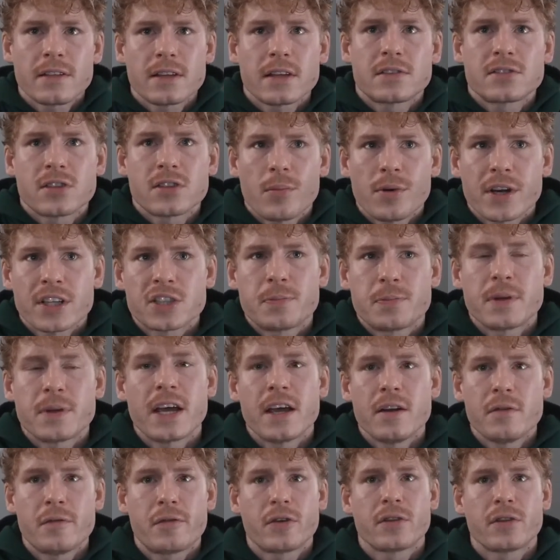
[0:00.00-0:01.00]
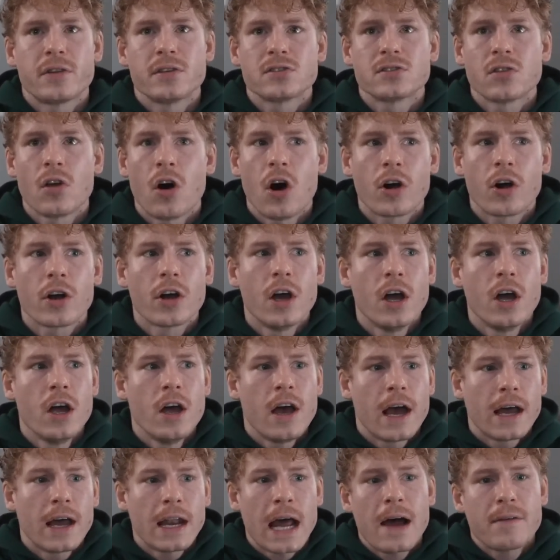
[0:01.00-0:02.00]
that someone that's been in for this long
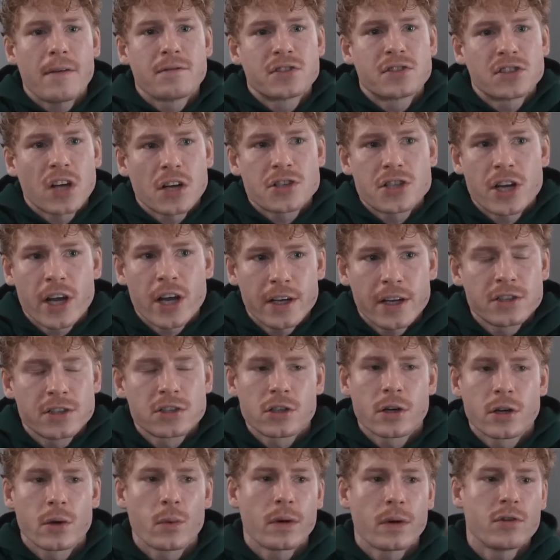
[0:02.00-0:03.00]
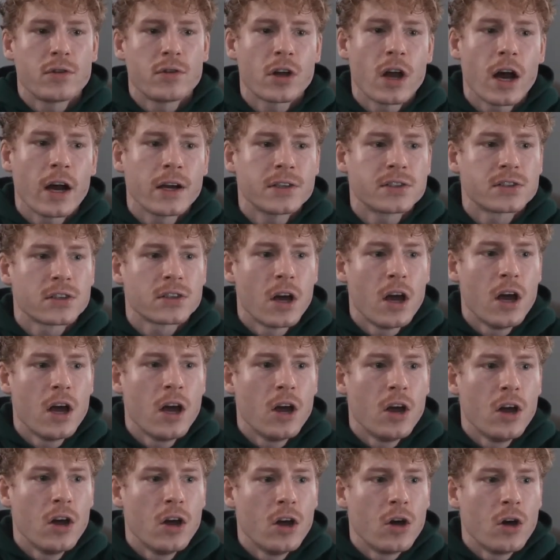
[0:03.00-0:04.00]
and have such history with you guys
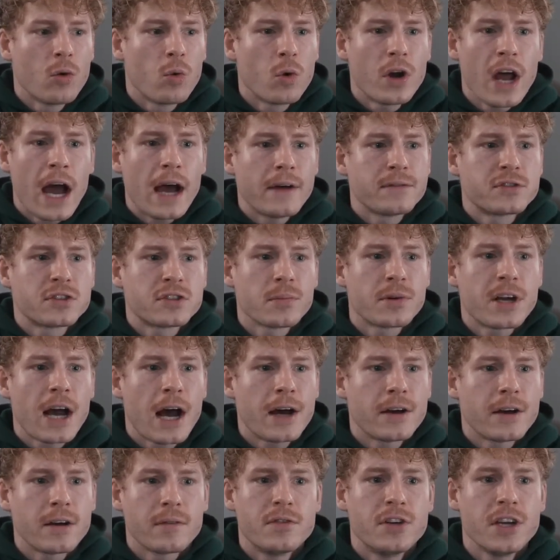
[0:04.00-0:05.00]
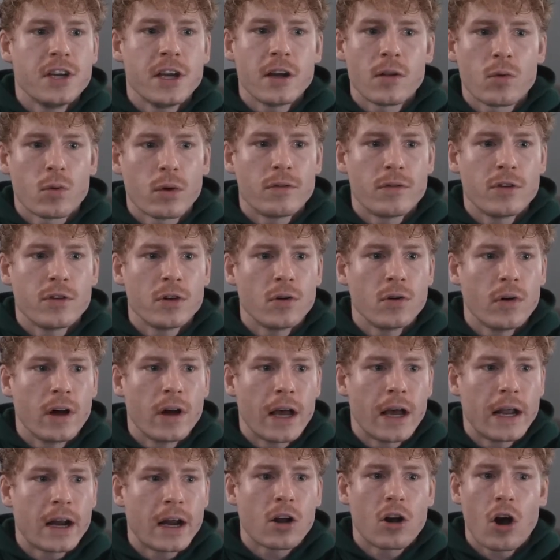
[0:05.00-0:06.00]
would have some kind of deal with you
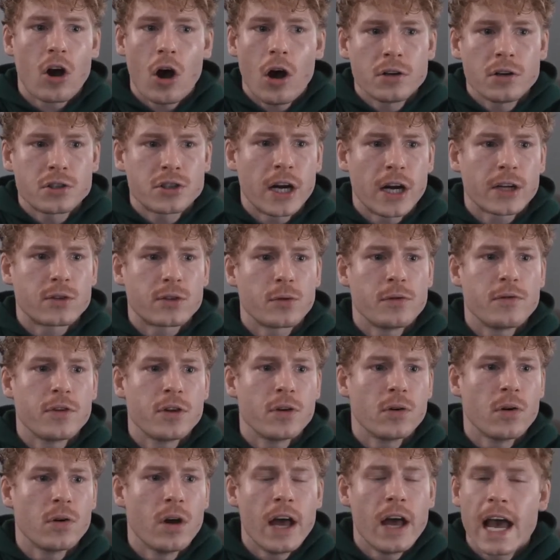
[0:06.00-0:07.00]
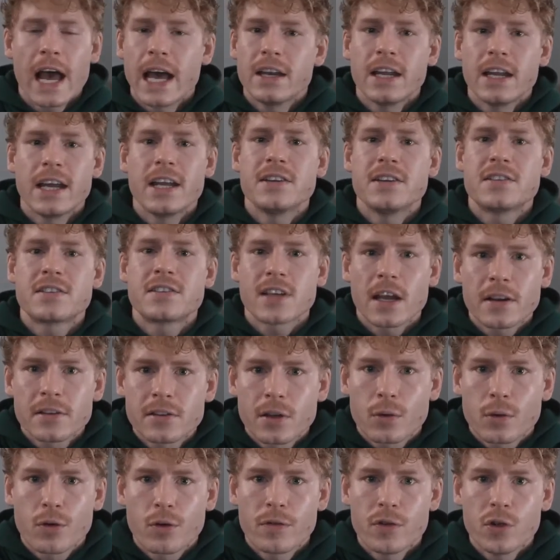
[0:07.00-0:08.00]
and a contract with you and
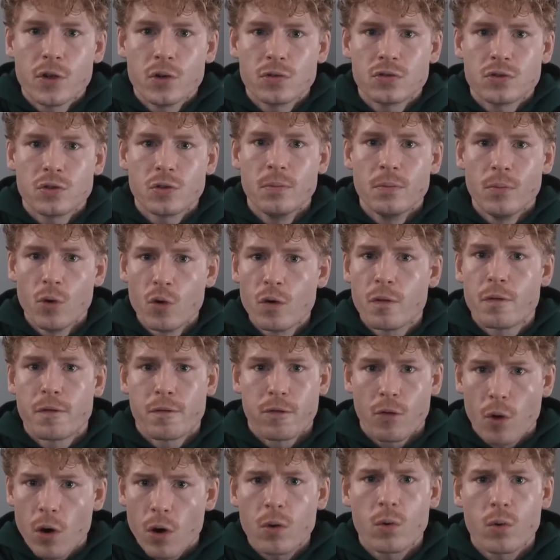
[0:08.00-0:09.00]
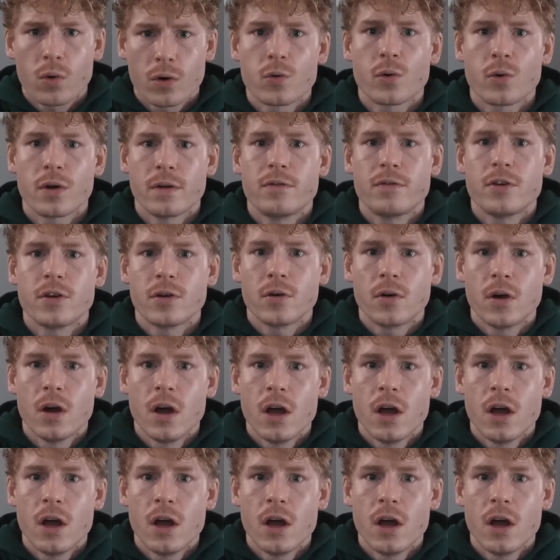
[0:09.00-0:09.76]
incentive with you to move forward with you.